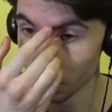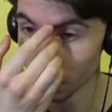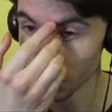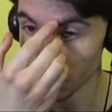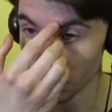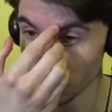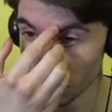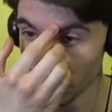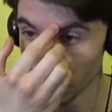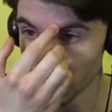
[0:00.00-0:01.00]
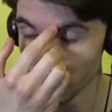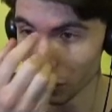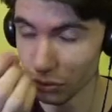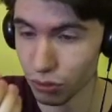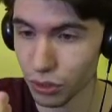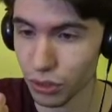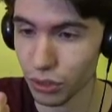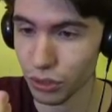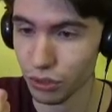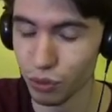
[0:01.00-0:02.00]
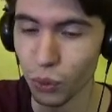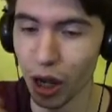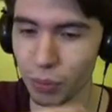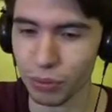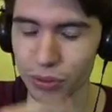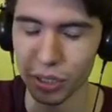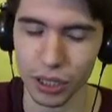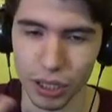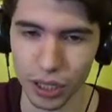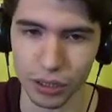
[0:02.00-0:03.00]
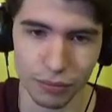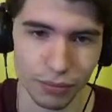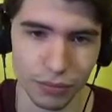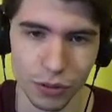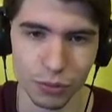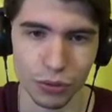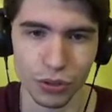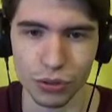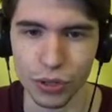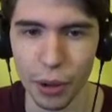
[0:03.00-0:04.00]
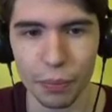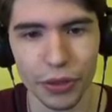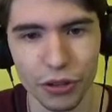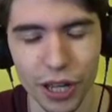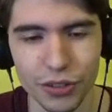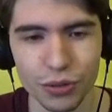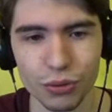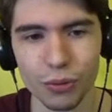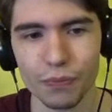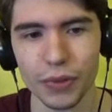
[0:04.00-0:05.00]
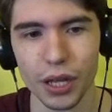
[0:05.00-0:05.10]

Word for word: because I wanted to swap and Pursuit trap. So that's cool.